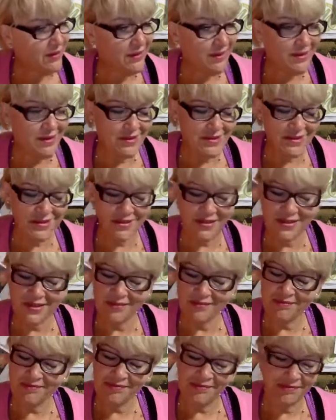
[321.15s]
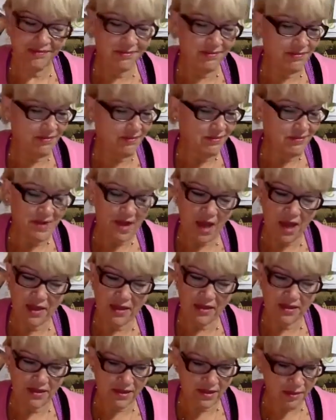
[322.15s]
this is
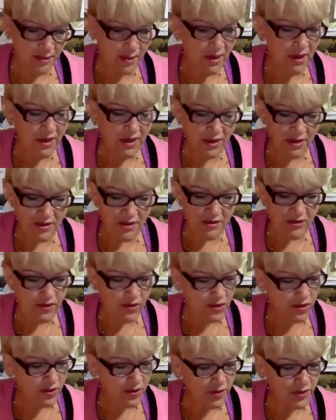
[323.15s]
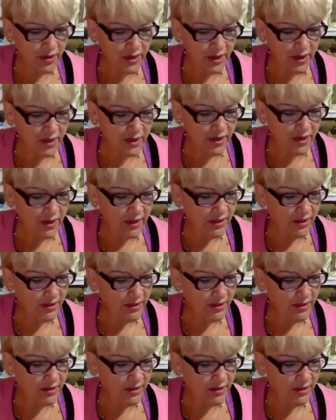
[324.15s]
a big controversial thing, and